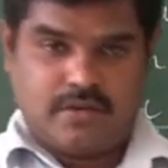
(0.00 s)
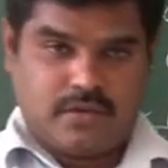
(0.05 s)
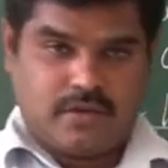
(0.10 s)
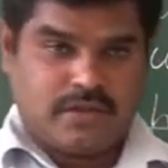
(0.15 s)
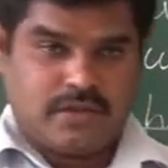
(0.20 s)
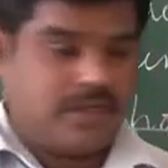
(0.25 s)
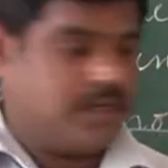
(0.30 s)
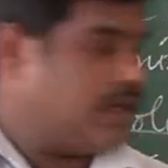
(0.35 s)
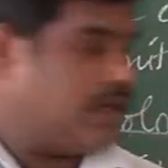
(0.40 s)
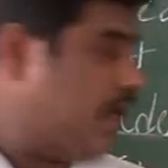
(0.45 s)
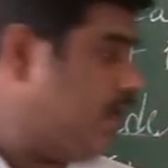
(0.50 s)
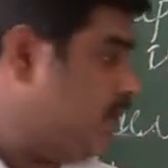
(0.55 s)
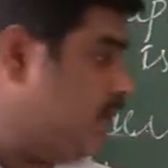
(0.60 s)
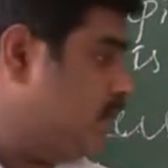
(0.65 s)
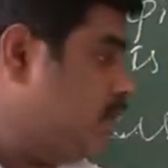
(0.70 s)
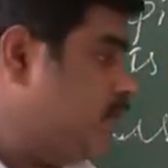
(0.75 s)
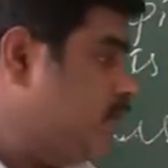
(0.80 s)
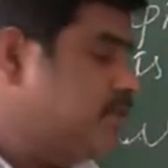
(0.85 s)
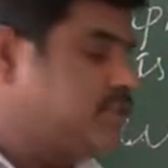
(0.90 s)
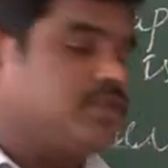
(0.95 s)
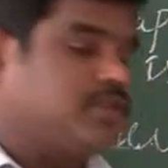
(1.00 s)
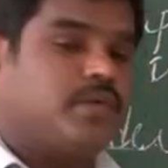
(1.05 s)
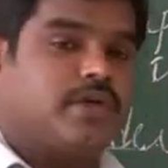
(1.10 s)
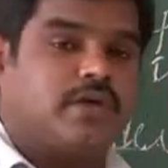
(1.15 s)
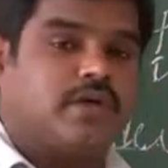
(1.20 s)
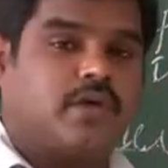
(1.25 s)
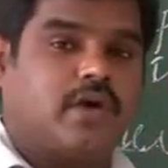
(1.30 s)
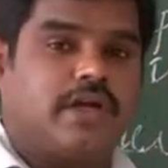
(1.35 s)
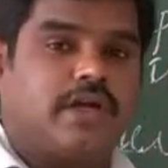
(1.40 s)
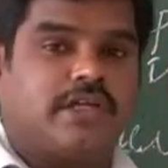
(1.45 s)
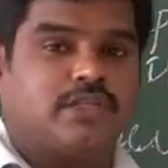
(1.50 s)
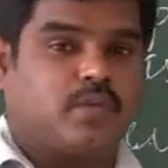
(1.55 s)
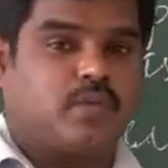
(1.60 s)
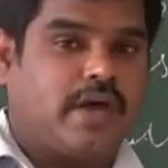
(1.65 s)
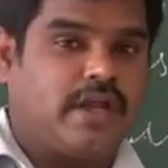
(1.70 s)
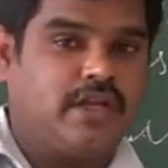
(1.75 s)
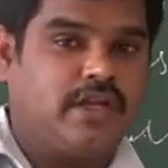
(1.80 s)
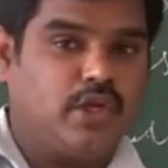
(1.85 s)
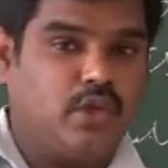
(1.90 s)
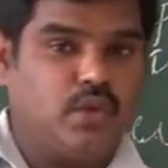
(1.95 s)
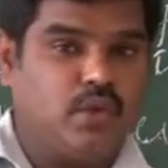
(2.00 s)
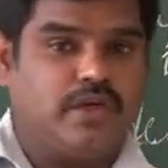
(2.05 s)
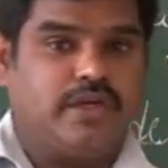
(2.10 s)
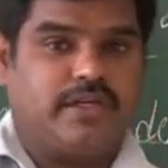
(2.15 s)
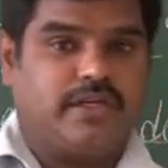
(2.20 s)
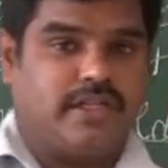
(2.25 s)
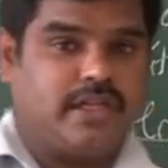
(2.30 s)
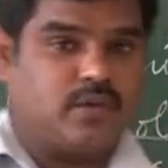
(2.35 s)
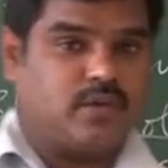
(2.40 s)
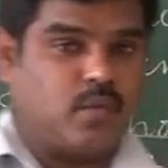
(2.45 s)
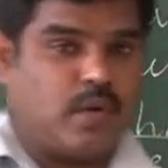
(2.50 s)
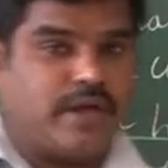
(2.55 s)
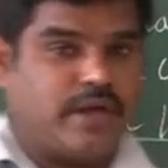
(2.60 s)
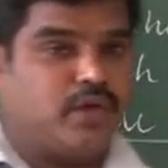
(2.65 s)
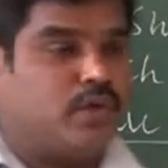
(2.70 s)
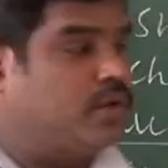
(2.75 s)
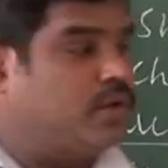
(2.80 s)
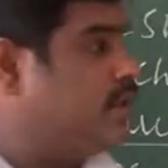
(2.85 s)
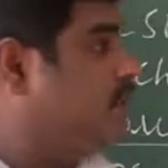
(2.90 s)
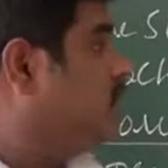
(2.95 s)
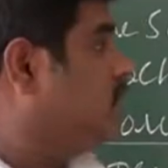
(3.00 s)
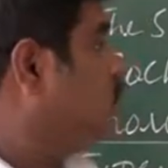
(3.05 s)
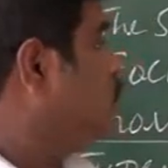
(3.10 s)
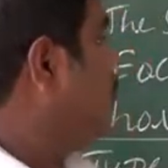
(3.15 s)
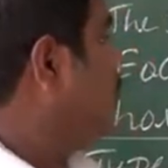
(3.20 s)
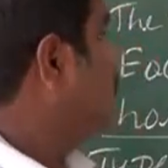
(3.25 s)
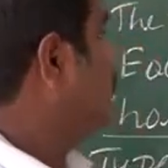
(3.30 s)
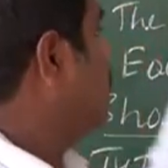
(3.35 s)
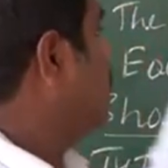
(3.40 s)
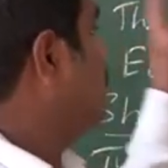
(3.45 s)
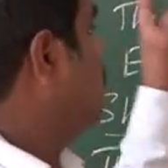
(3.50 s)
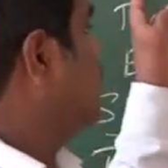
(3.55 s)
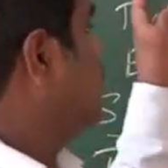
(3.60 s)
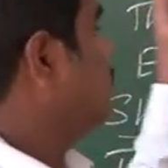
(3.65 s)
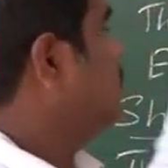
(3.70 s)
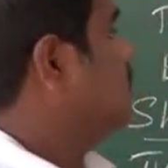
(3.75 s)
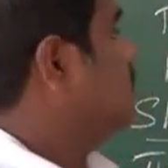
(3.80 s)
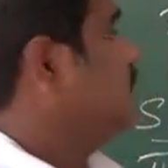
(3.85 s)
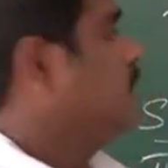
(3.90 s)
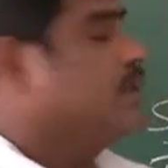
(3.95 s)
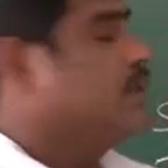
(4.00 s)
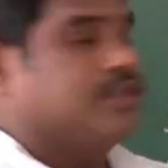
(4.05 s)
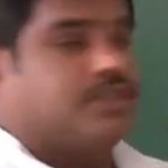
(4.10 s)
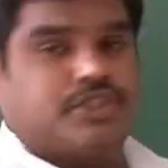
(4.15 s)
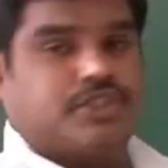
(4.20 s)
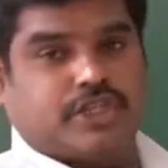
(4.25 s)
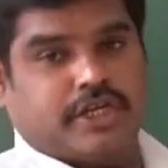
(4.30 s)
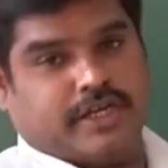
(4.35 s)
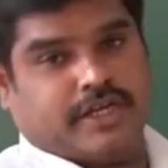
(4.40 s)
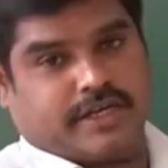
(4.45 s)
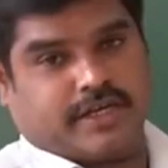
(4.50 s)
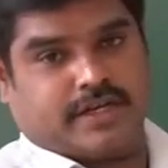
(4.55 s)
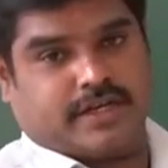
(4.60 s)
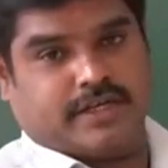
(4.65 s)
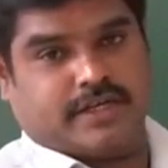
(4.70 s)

That 100 rupees is what you called as 1 unit. That 1 unit is what you called as a share.